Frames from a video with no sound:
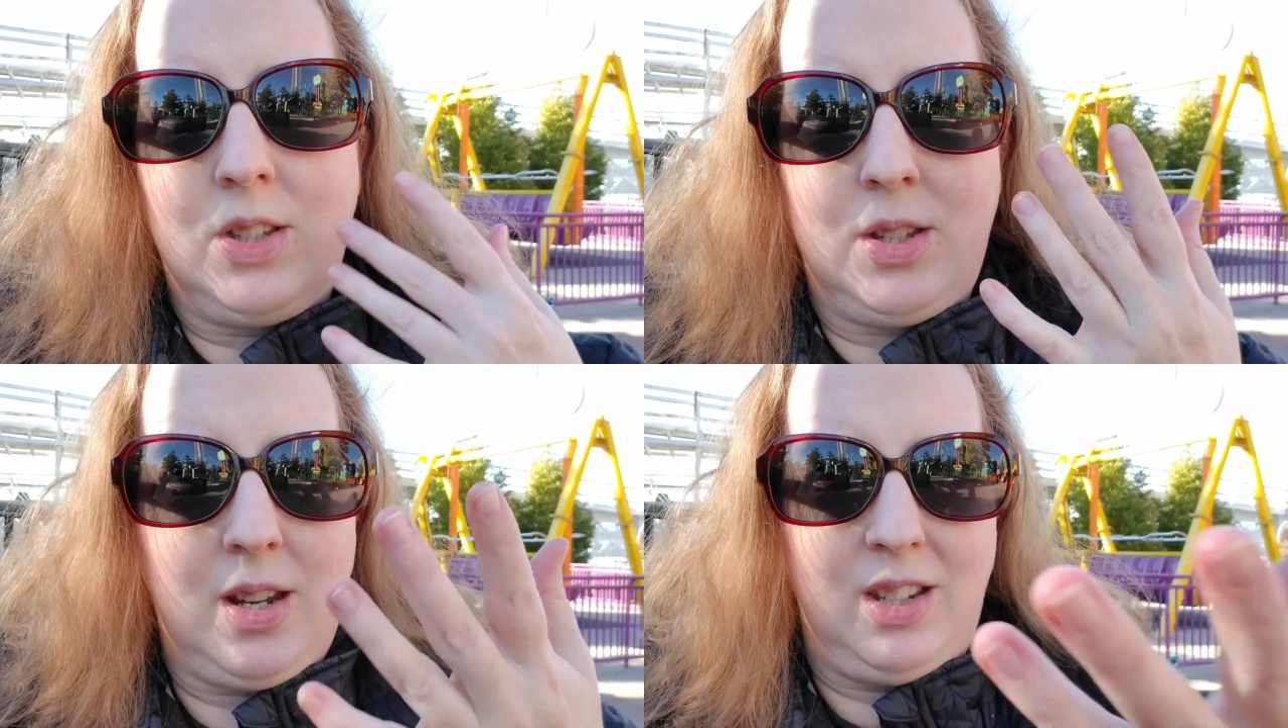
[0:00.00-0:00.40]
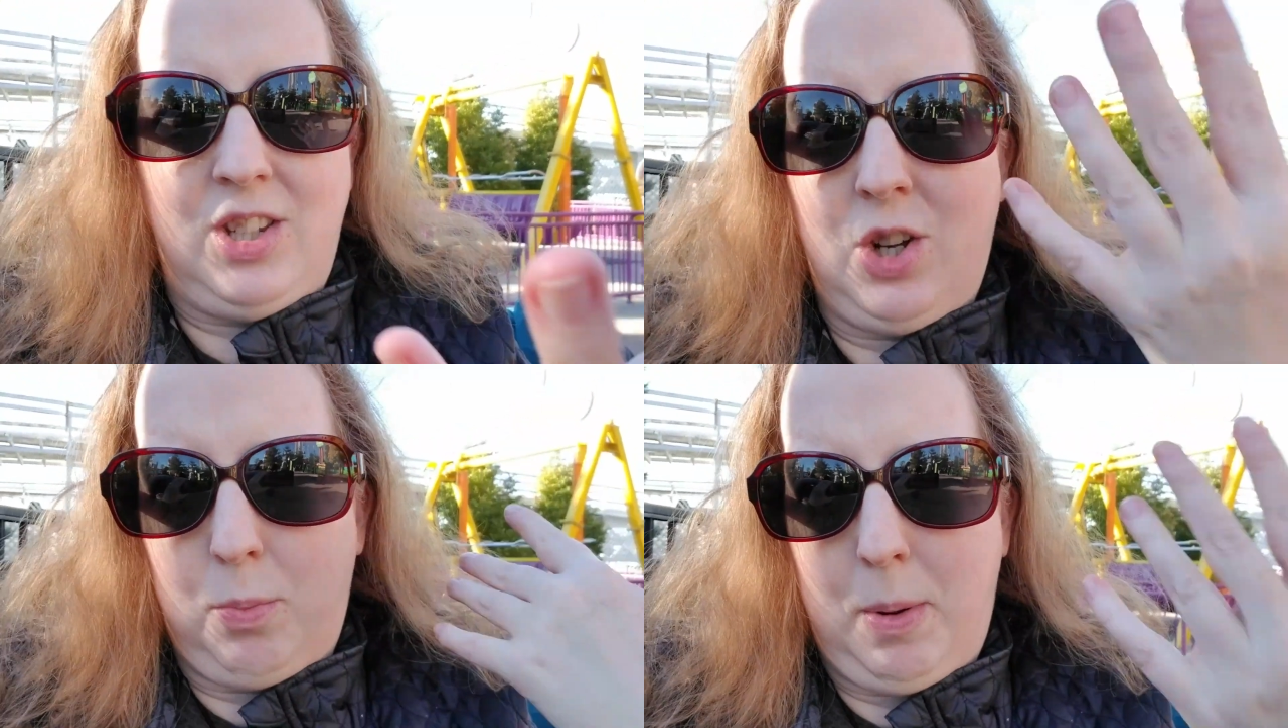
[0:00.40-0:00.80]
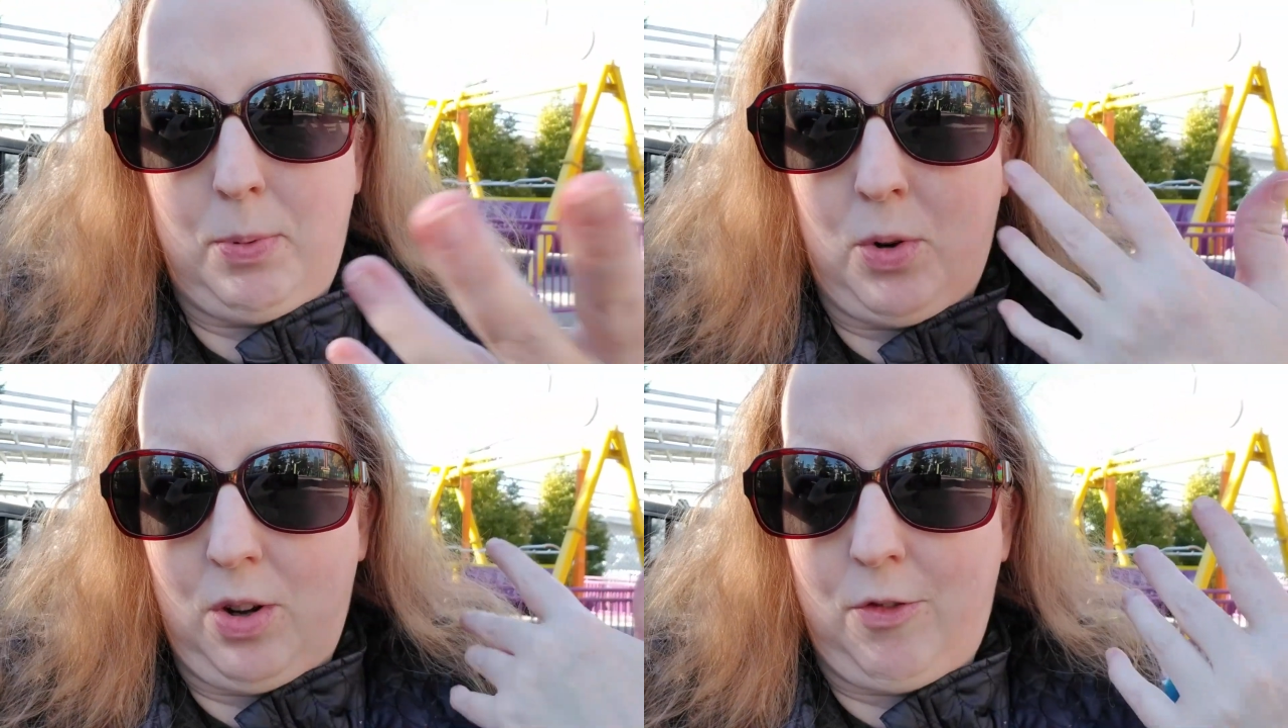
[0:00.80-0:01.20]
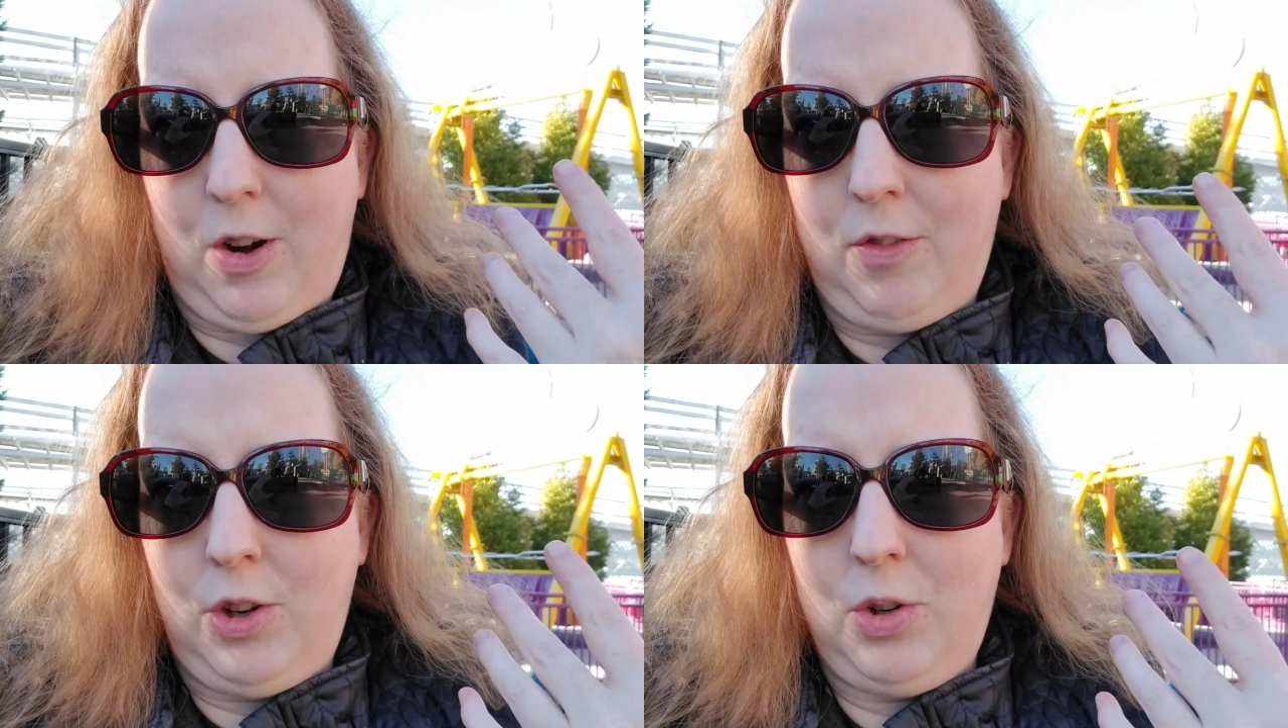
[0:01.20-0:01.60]
because people are in
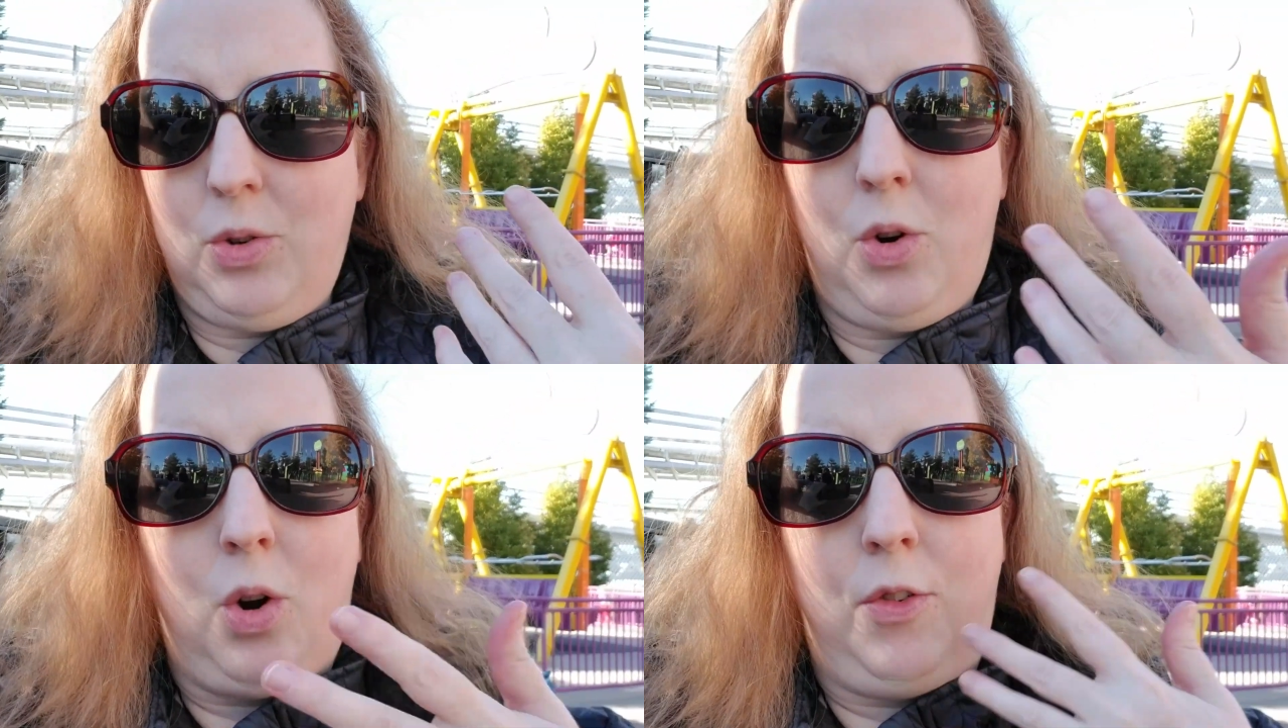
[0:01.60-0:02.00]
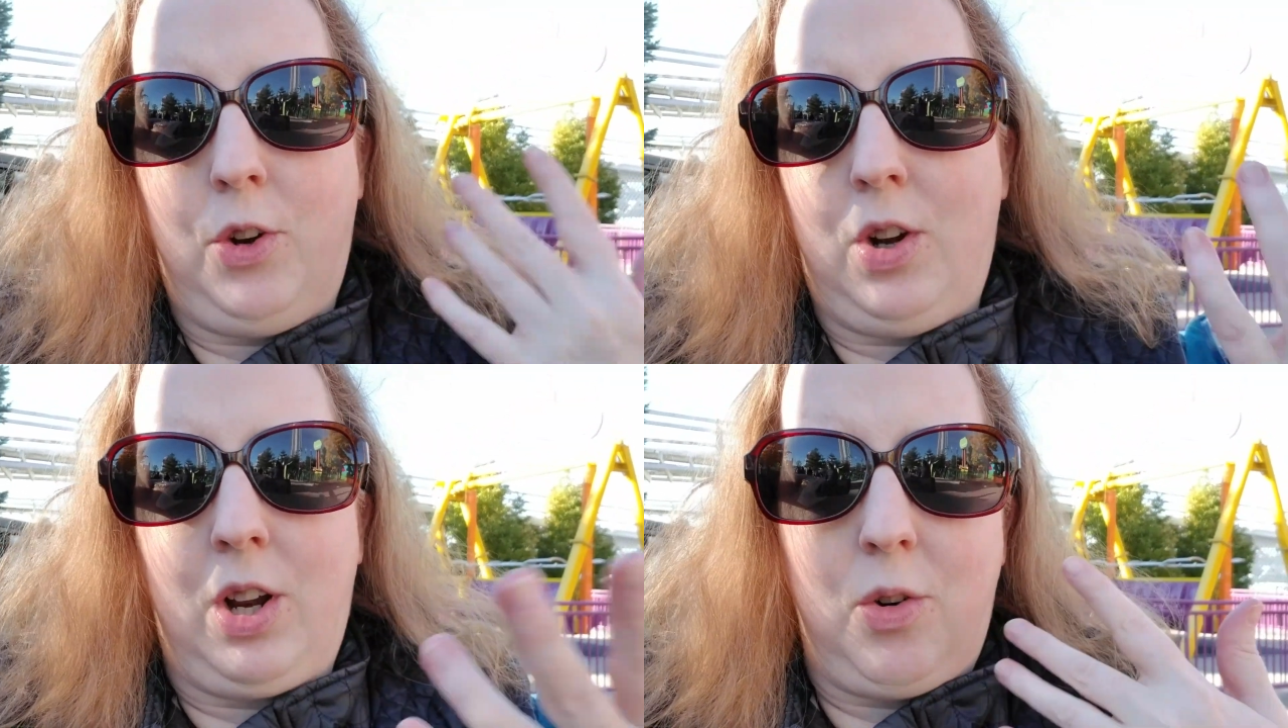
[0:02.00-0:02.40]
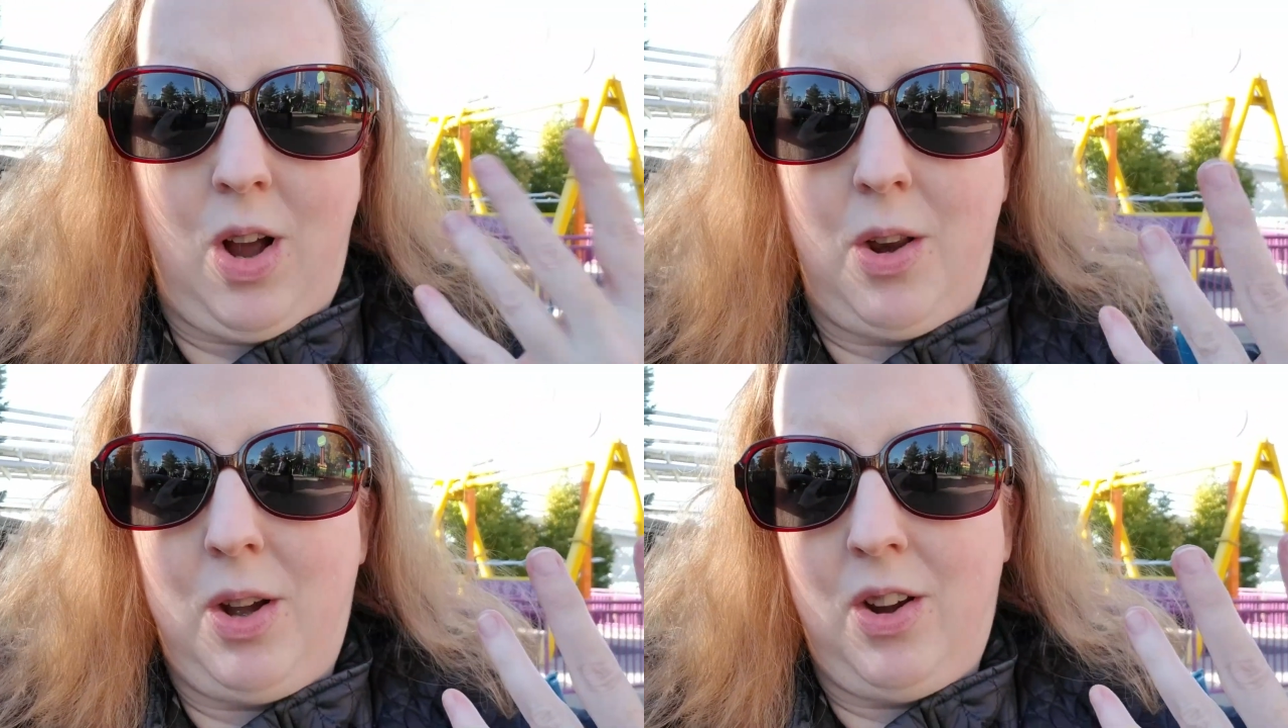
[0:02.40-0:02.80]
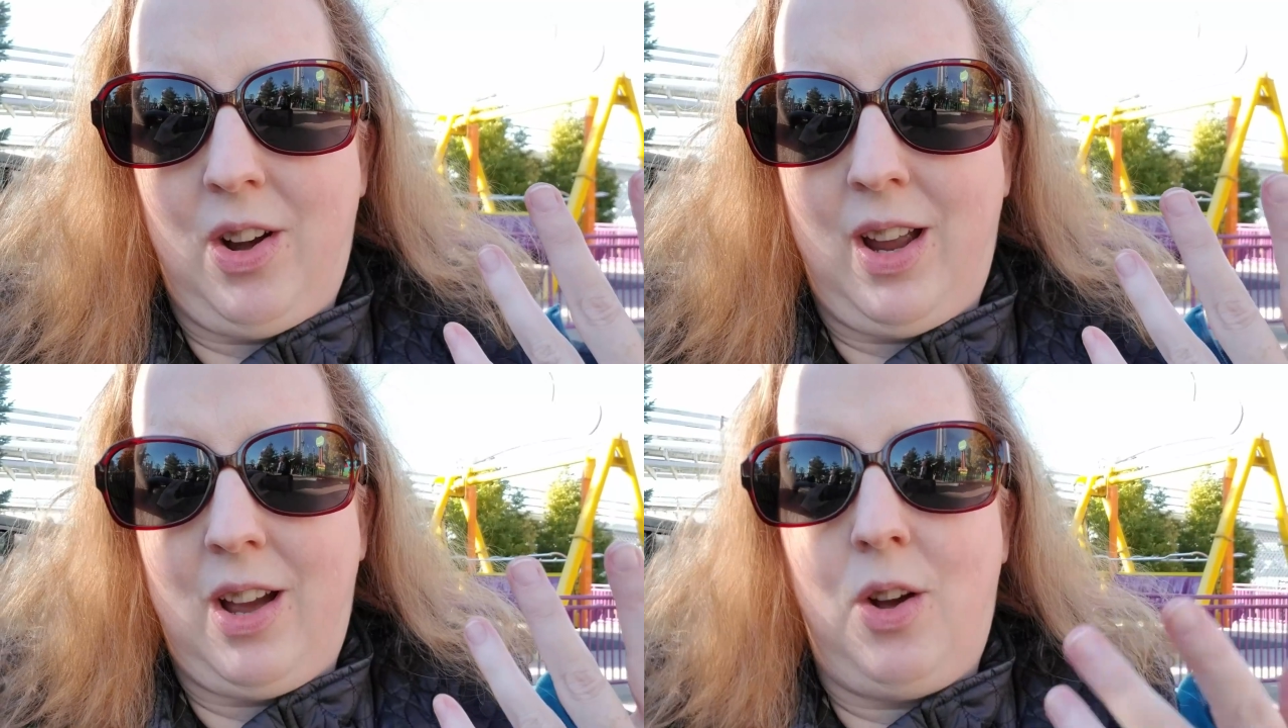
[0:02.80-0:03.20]
front of you, or if you're in a crowded
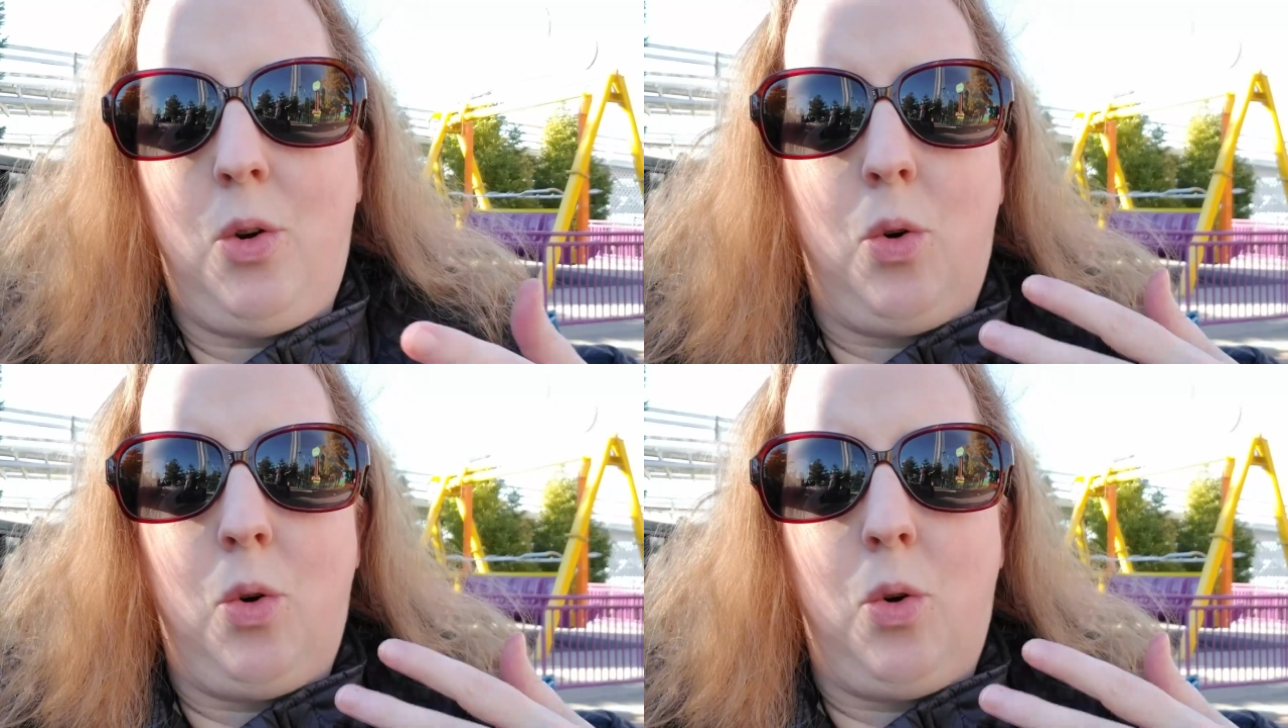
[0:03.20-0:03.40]
area,